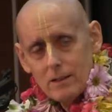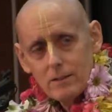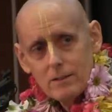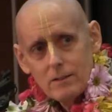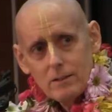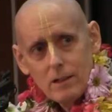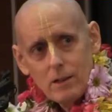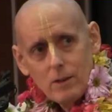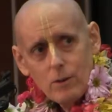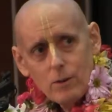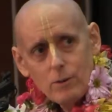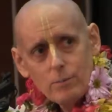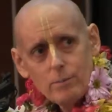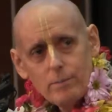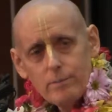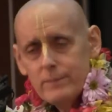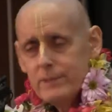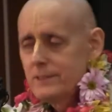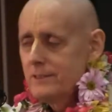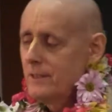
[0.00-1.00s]

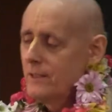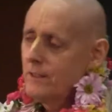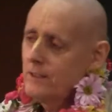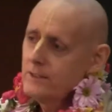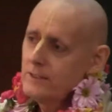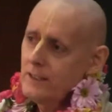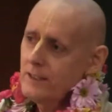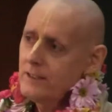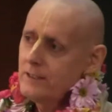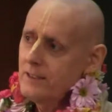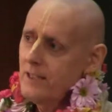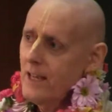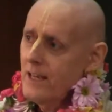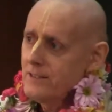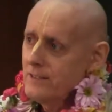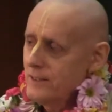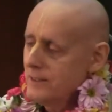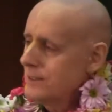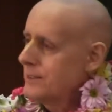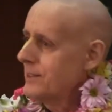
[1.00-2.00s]
So, material
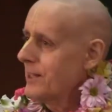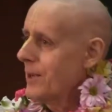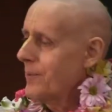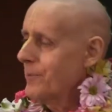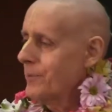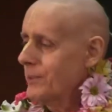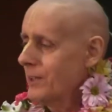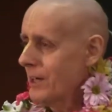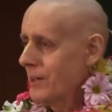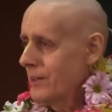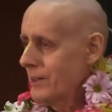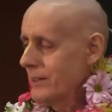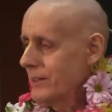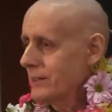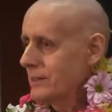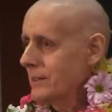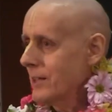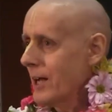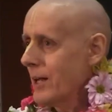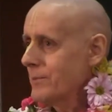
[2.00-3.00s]
success is temporary.
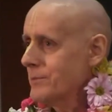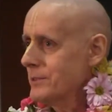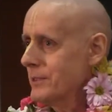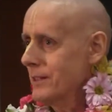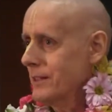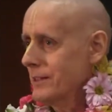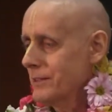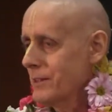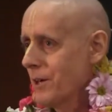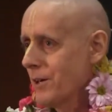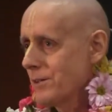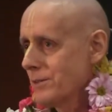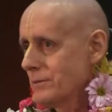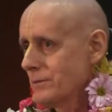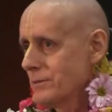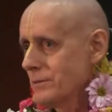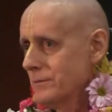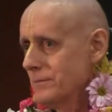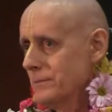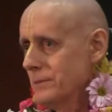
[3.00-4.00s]
It comes and it
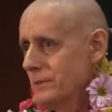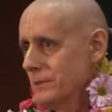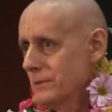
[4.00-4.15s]
goes.